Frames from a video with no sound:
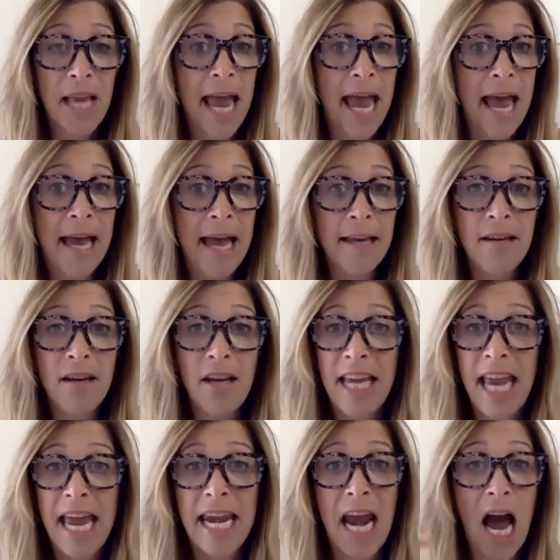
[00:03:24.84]
And
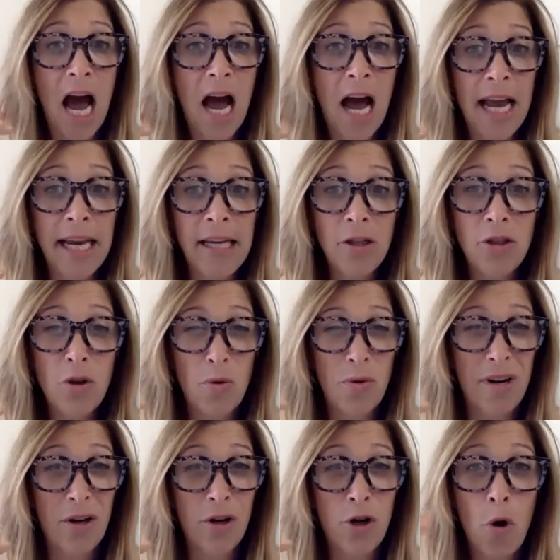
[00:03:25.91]
again, I don't
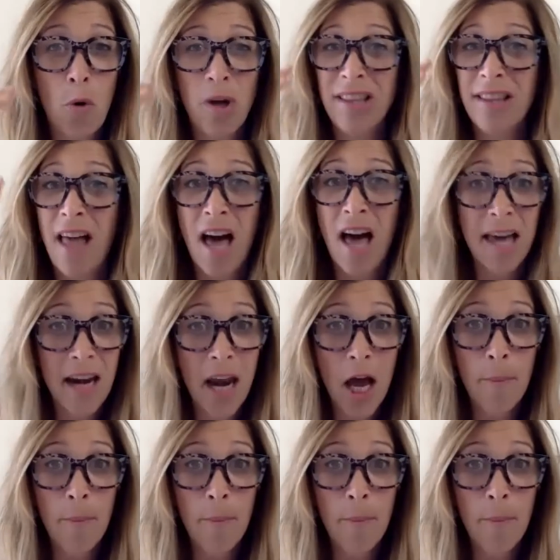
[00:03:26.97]
know a lot